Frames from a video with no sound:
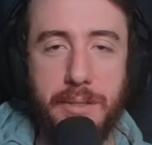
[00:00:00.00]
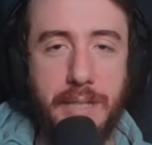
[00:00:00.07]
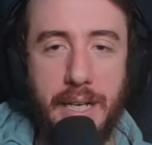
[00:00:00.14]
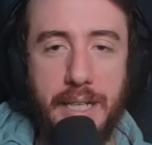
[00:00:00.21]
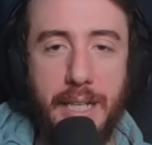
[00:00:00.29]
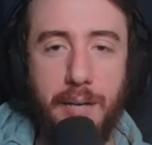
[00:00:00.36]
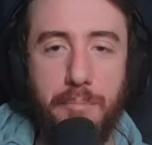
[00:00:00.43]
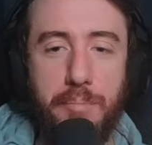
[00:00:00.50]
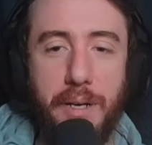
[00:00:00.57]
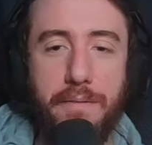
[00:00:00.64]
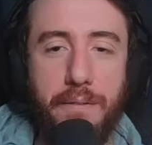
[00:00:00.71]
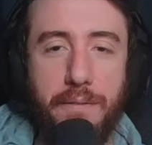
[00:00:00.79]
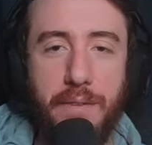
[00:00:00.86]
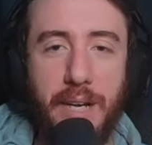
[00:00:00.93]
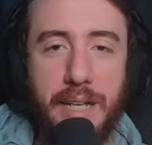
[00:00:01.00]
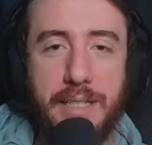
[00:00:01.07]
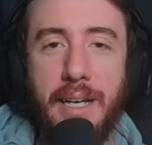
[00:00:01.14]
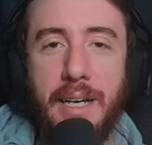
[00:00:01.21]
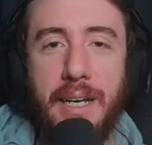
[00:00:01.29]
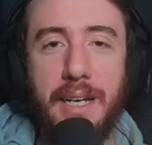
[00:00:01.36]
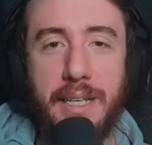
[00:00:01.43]
getting that buff effect,
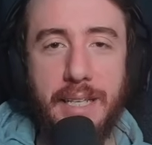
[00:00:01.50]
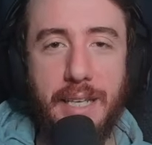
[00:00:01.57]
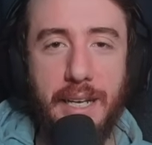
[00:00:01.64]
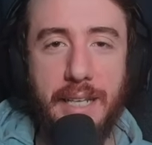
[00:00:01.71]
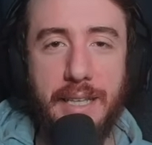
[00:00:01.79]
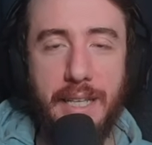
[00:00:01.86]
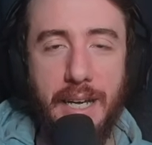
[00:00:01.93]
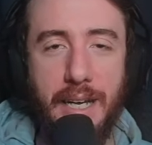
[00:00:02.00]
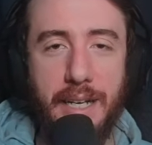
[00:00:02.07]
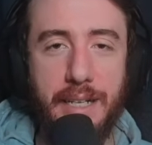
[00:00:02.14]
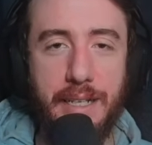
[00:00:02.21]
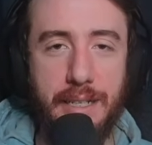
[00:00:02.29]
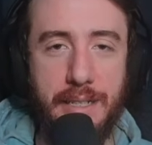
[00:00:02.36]
getting that